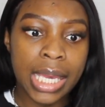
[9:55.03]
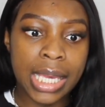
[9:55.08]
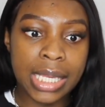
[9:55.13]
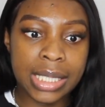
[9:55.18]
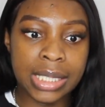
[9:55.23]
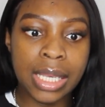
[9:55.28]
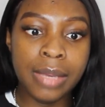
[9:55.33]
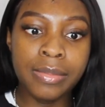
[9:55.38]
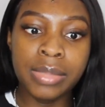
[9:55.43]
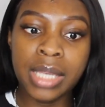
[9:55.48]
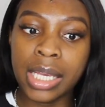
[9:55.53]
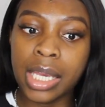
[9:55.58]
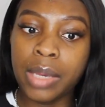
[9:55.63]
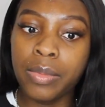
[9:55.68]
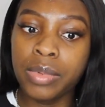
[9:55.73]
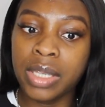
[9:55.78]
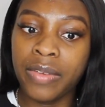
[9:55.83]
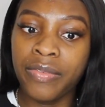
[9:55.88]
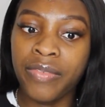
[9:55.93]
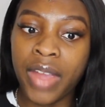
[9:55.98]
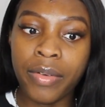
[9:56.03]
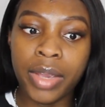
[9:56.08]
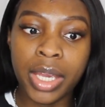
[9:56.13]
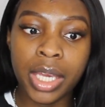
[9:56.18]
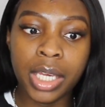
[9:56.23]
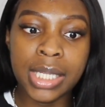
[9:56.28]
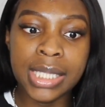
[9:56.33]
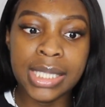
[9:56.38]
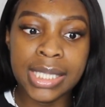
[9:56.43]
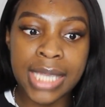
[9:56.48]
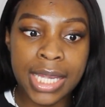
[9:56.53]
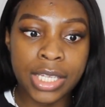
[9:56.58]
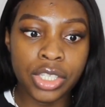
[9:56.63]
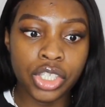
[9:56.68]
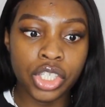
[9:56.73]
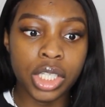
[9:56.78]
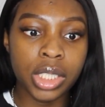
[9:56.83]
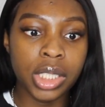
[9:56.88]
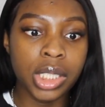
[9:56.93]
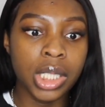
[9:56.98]
It seems like it was a very
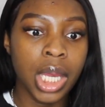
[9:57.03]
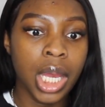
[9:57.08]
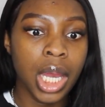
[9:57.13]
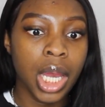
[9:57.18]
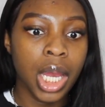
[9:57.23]
contentious